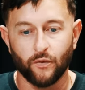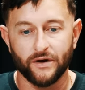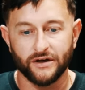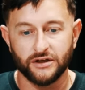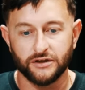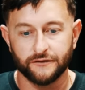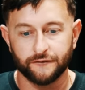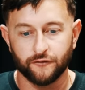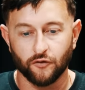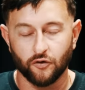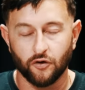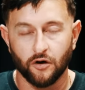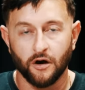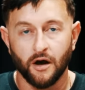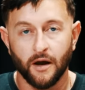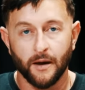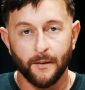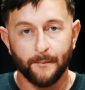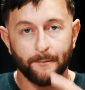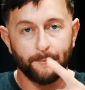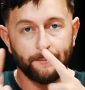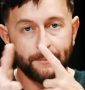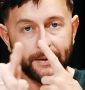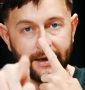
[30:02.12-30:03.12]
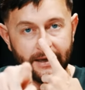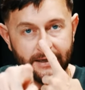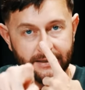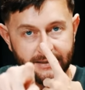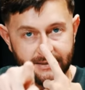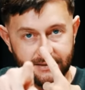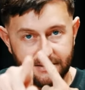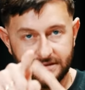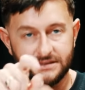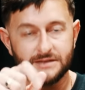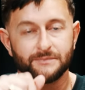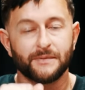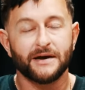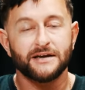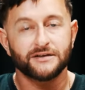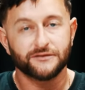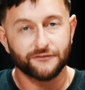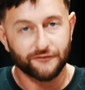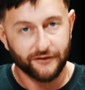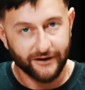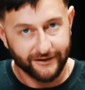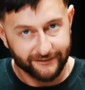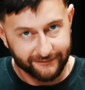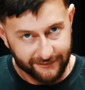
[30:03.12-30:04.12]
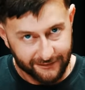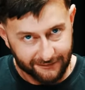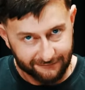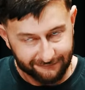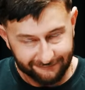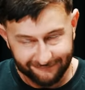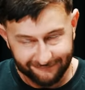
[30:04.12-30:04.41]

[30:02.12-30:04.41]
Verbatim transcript: wish for. Person's best friend.